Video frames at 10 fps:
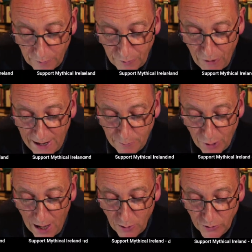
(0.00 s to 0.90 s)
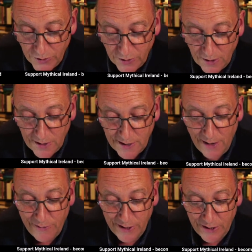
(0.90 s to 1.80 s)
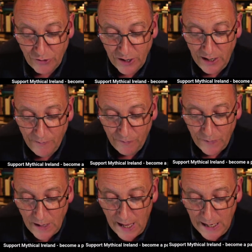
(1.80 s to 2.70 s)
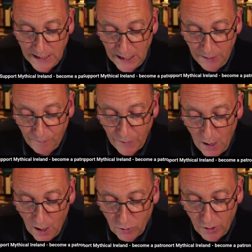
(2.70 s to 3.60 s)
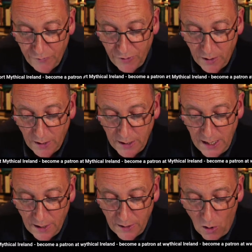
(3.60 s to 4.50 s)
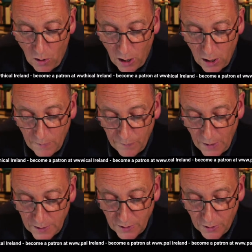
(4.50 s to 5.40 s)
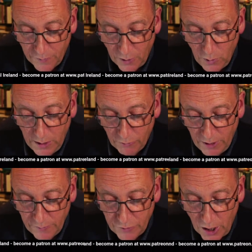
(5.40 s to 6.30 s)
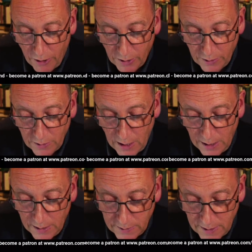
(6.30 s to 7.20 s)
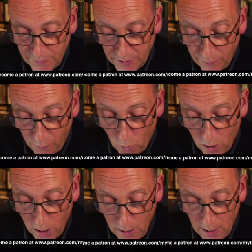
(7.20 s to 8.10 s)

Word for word: of the Red Brows, 73 AD. Crufton Neonor, son of Louis of Jarrag, uh, 74.